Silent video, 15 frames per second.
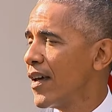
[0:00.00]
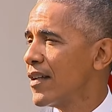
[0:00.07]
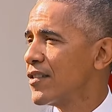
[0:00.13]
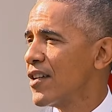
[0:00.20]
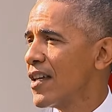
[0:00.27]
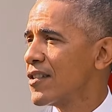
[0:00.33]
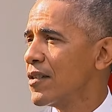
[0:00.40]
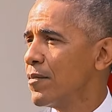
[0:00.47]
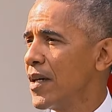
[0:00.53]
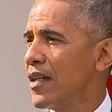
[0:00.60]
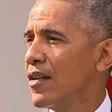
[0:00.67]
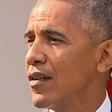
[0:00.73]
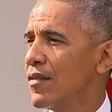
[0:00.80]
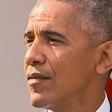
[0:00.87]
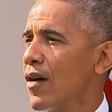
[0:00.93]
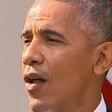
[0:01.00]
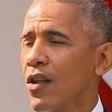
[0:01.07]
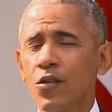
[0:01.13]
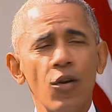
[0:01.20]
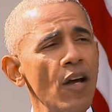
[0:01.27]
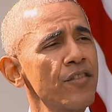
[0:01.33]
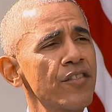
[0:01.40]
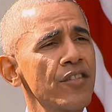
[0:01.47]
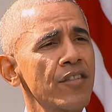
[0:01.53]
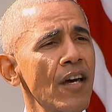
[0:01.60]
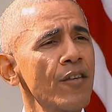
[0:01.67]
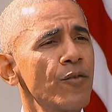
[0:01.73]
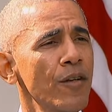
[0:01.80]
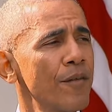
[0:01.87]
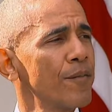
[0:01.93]
had a chance to meet all across this
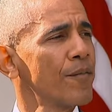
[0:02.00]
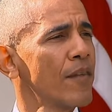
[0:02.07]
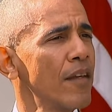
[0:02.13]
country,